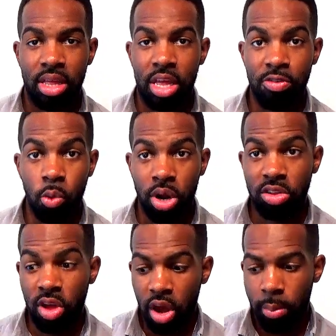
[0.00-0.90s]
If you want
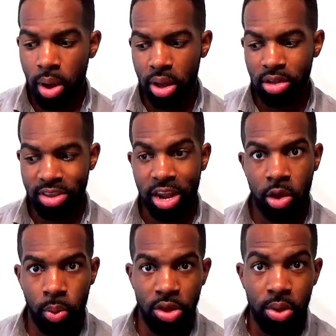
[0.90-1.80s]
to talk about exactly
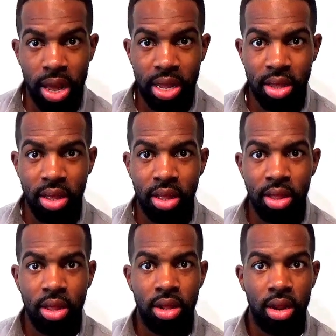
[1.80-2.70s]
what you like
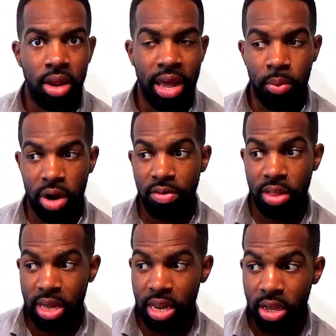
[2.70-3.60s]
whatever
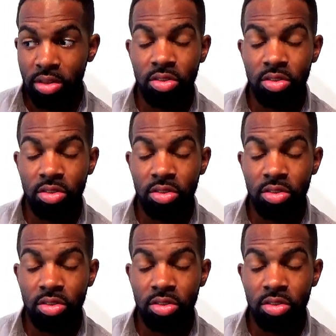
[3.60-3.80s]
the it is,